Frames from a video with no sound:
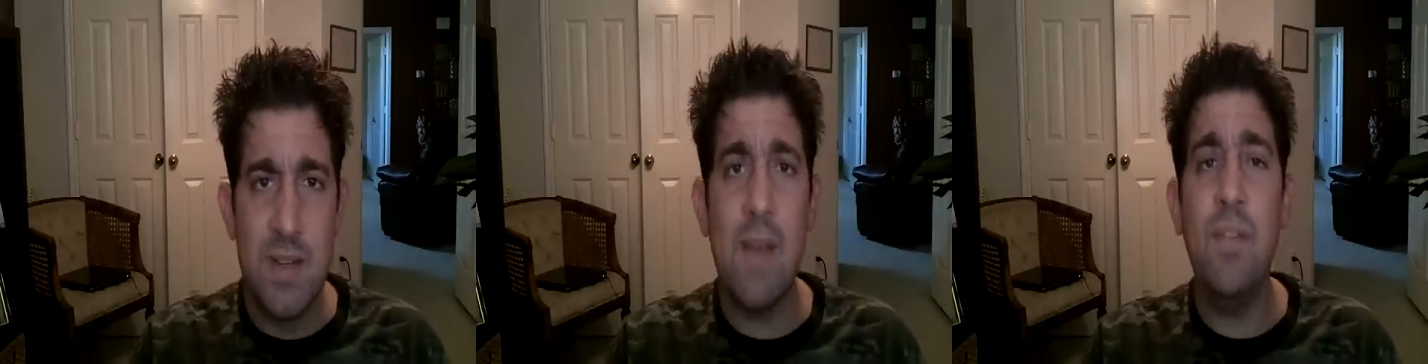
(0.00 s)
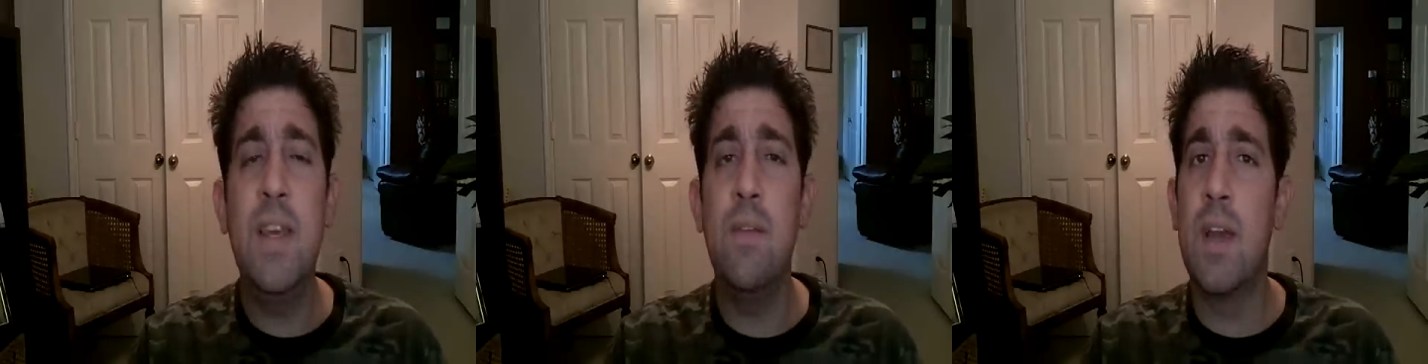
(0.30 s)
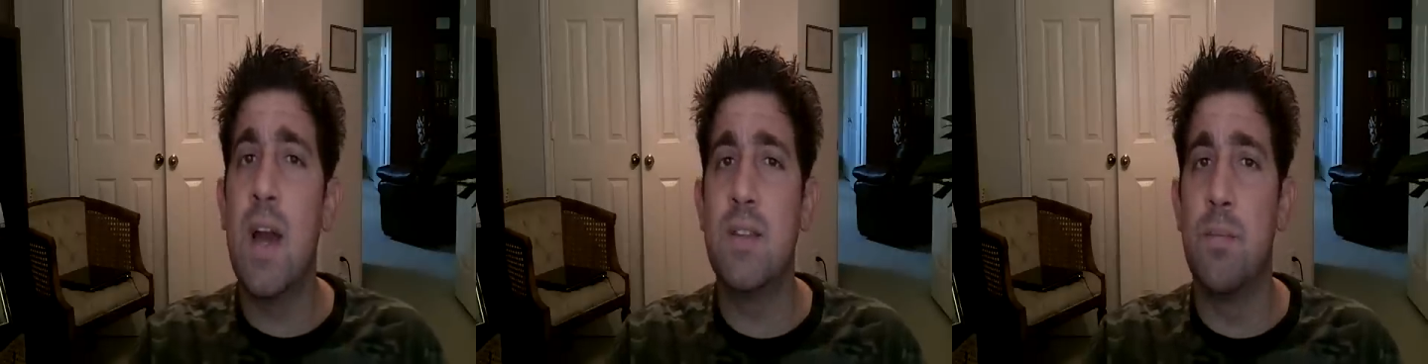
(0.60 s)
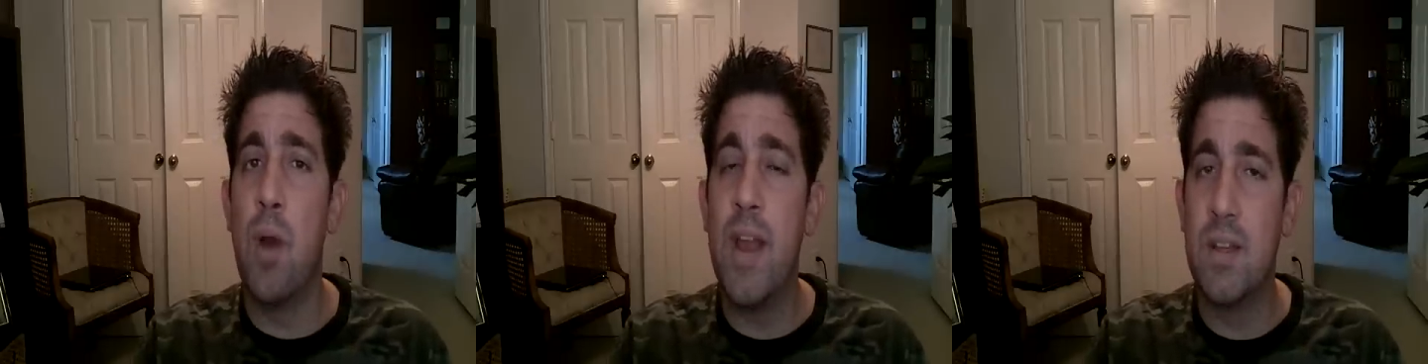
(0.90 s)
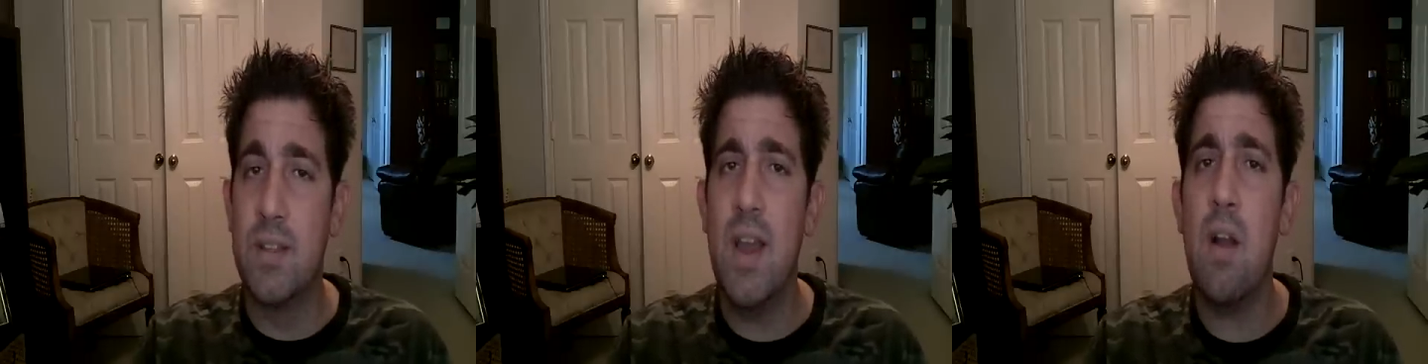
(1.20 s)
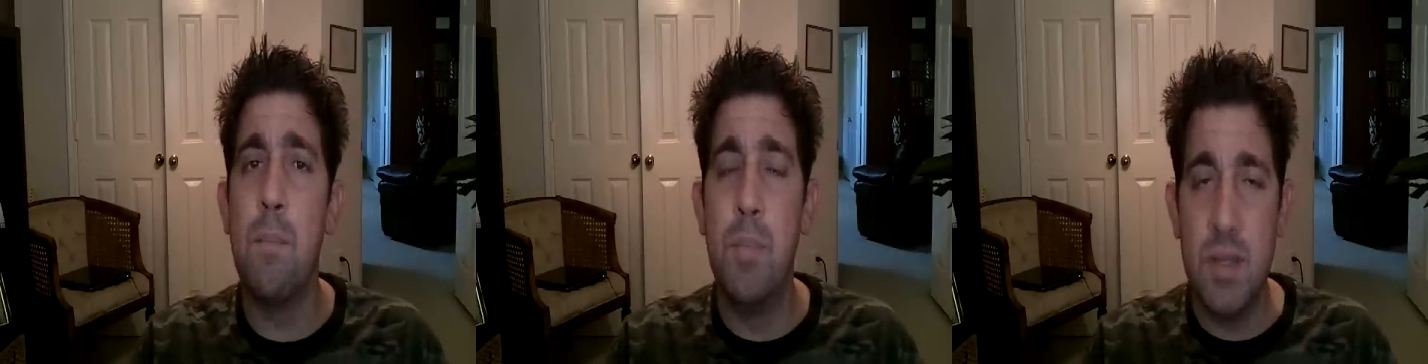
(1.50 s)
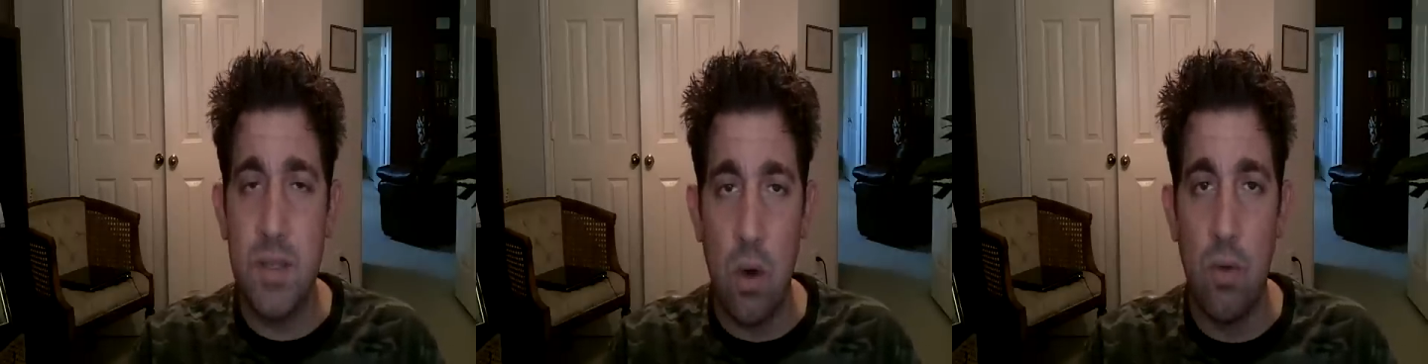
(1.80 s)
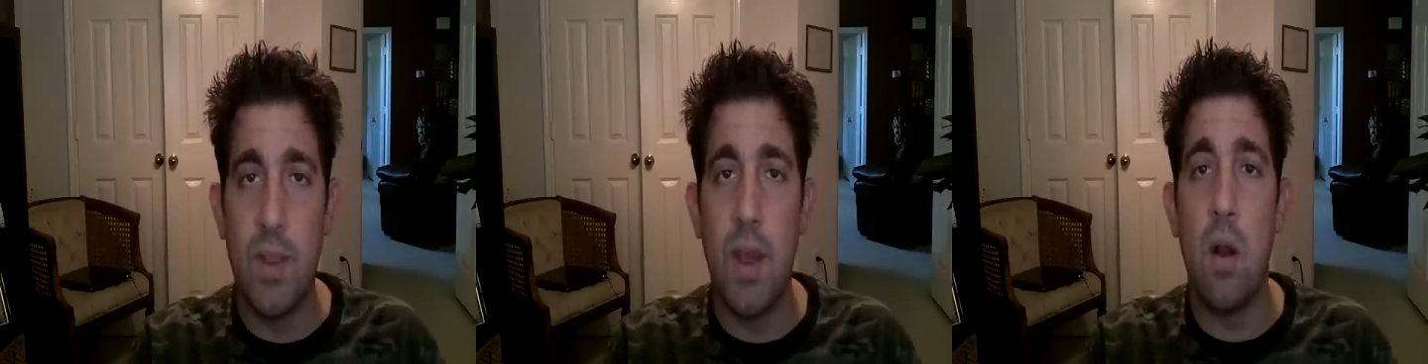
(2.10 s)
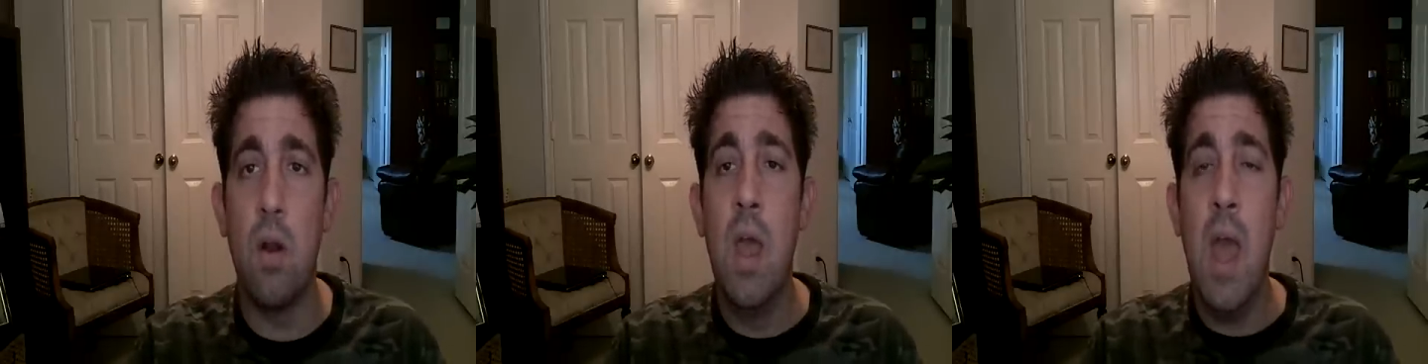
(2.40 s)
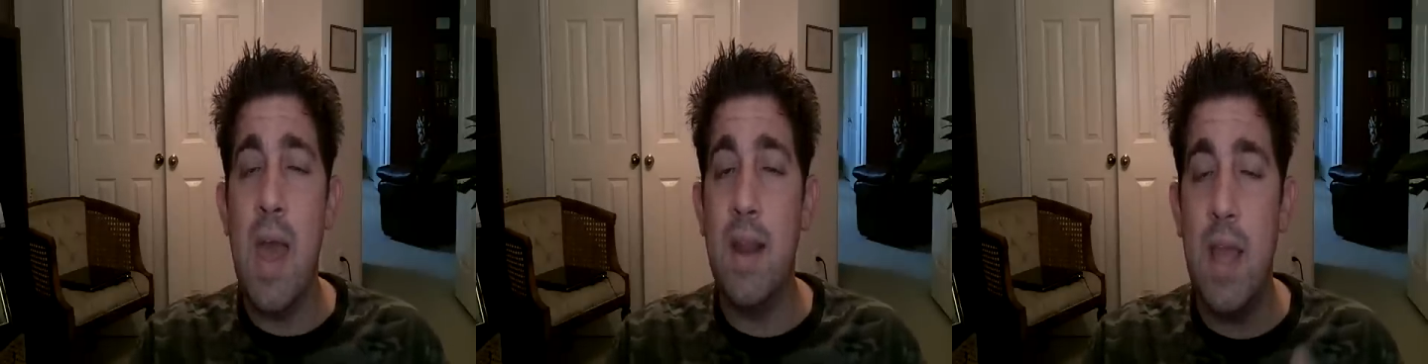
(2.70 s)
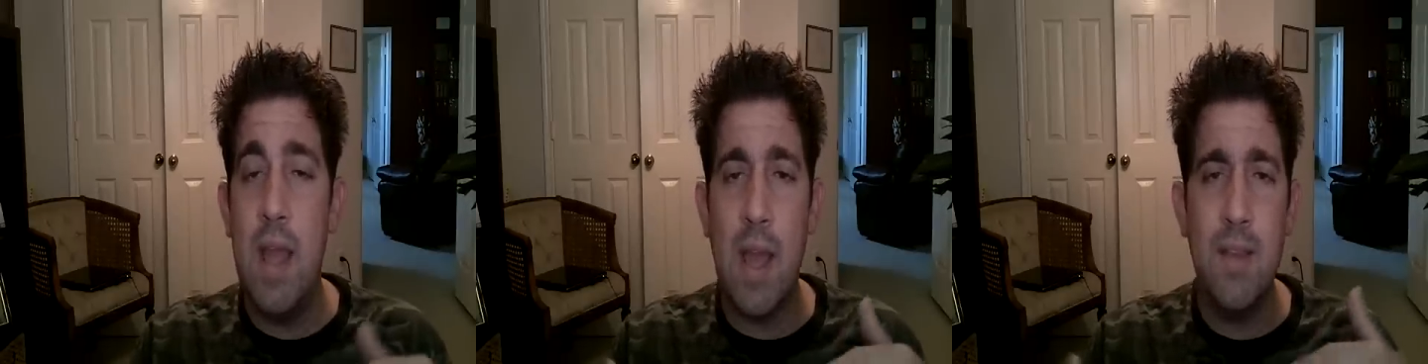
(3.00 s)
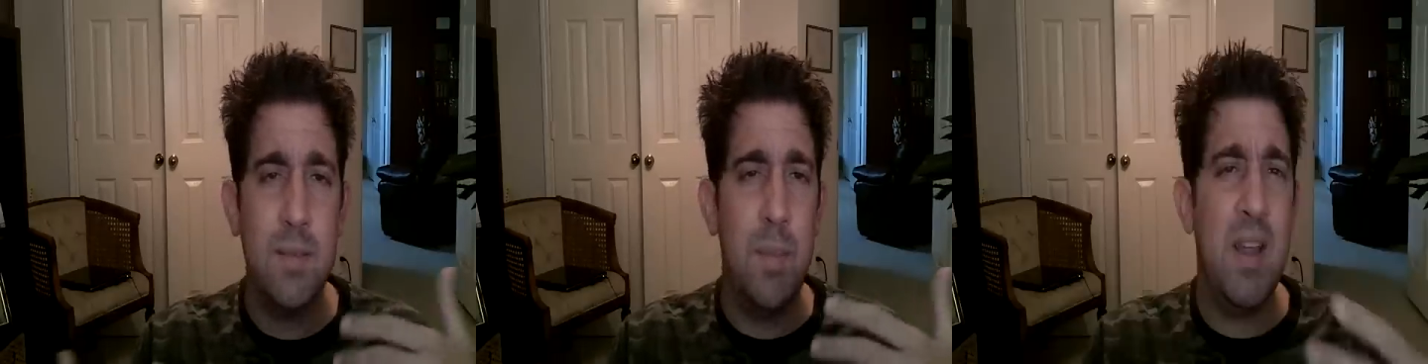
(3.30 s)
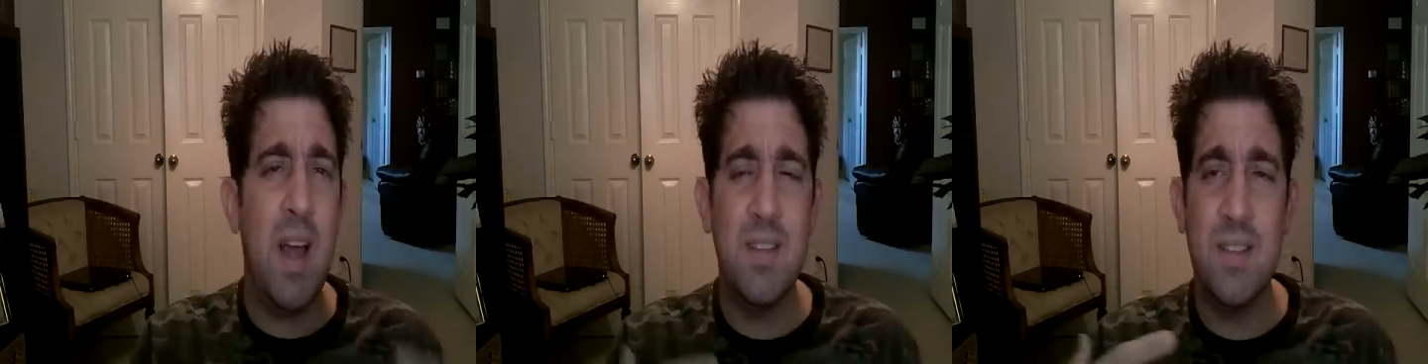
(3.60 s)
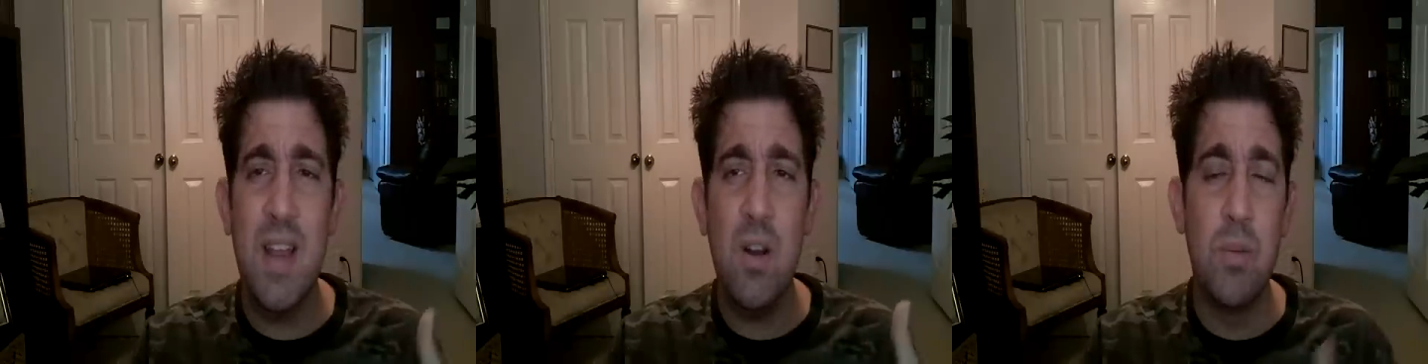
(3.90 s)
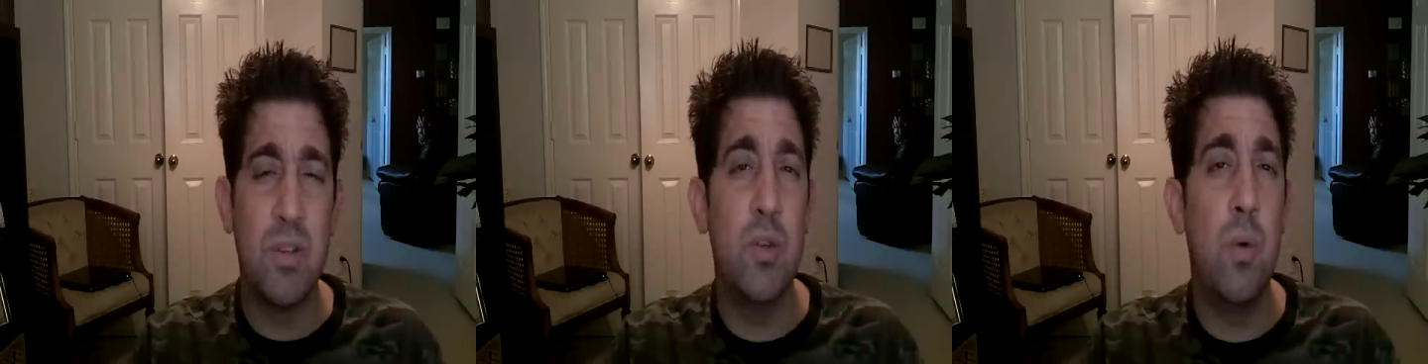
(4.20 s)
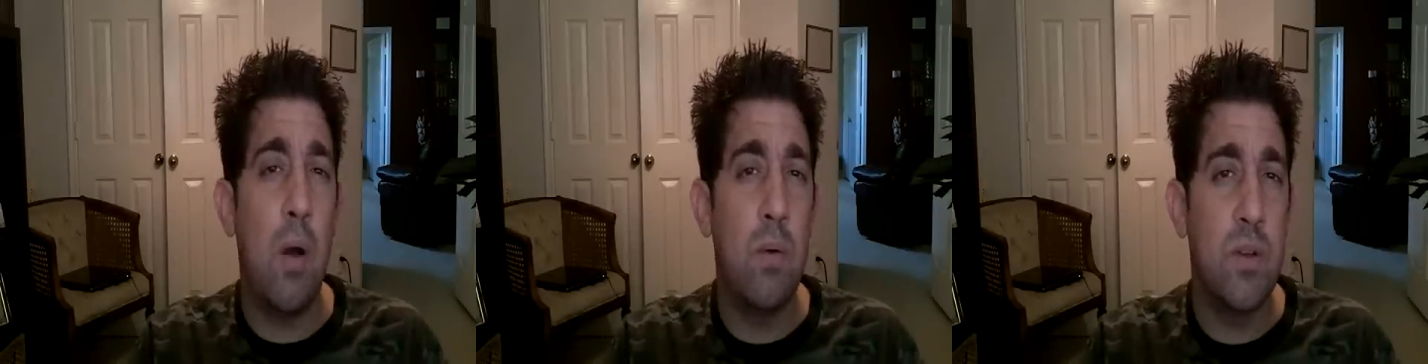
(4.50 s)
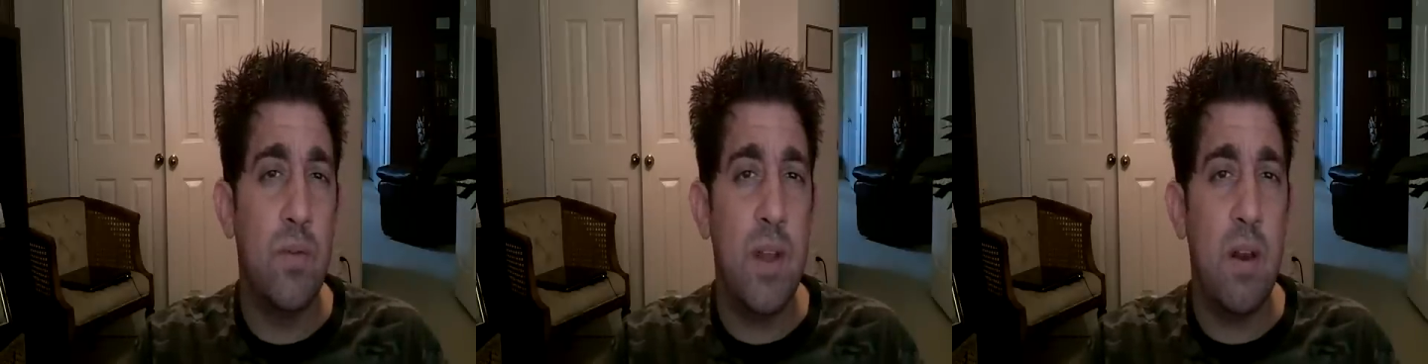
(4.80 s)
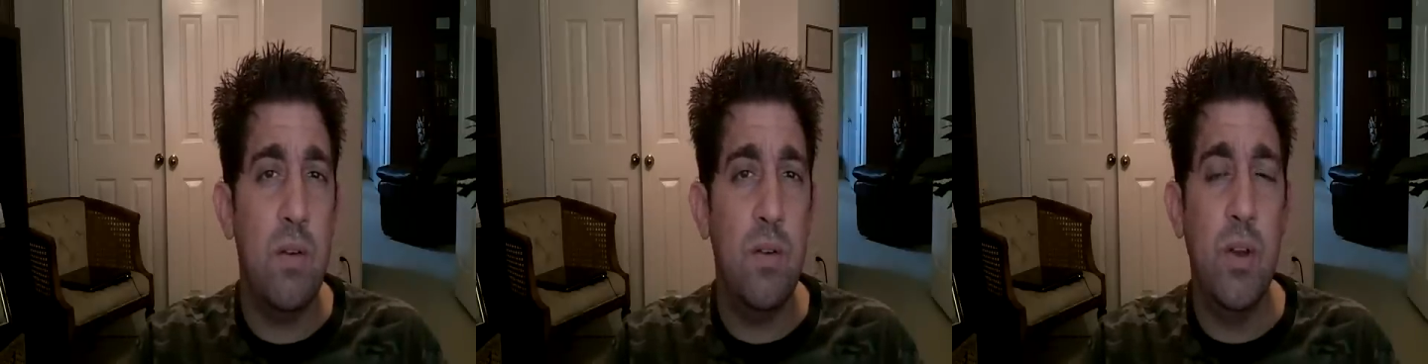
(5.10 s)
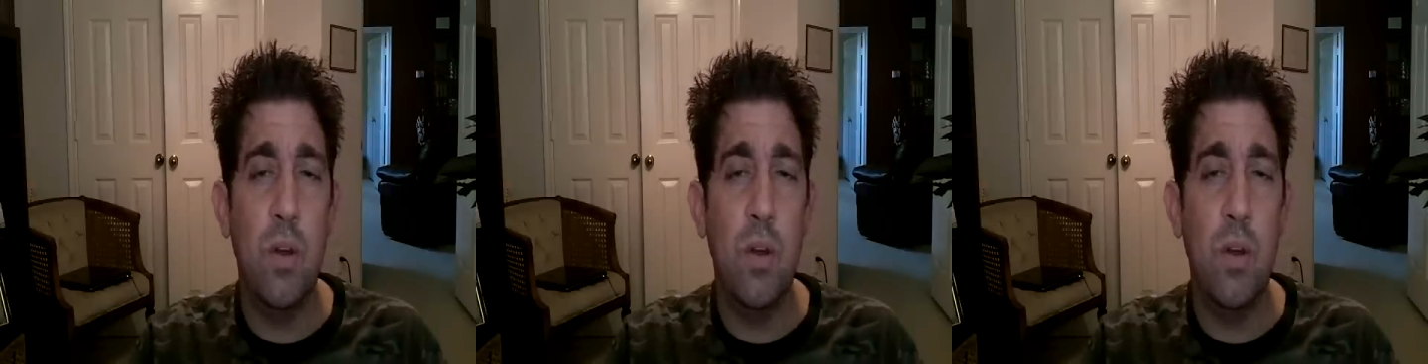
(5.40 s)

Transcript: Definitely give the guys a break because they are busy over there, and I stayed almost 2 hours over there,